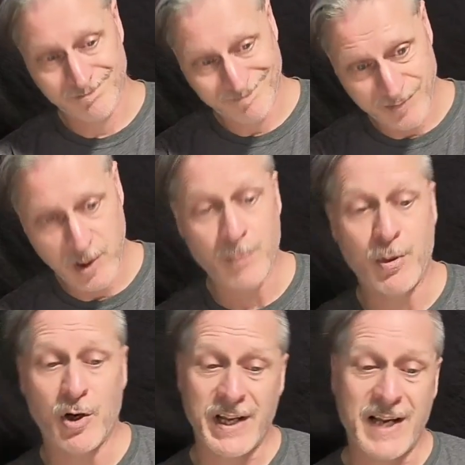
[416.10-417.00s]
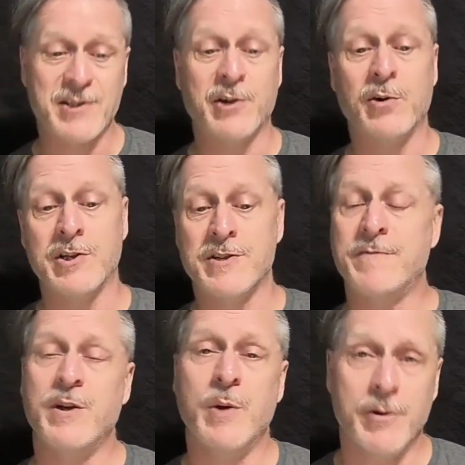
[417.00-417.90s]
our party has to cross a
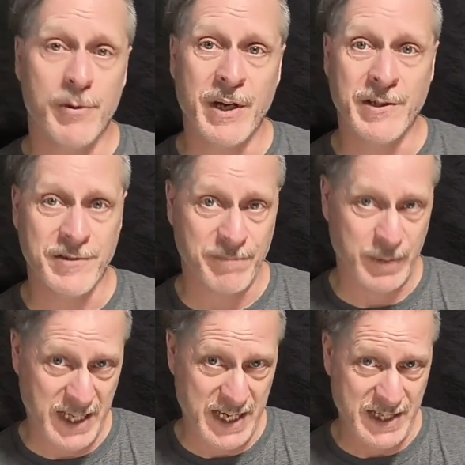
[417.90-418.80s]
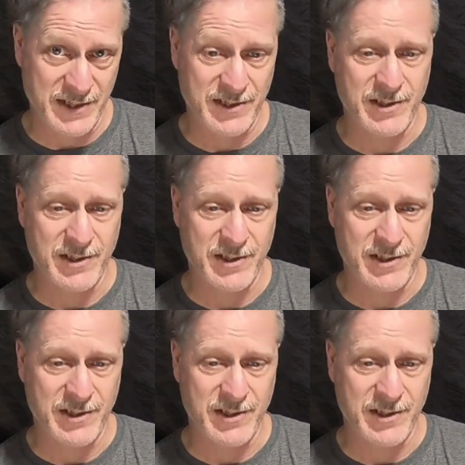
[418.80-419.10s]
few hundred miles of plains,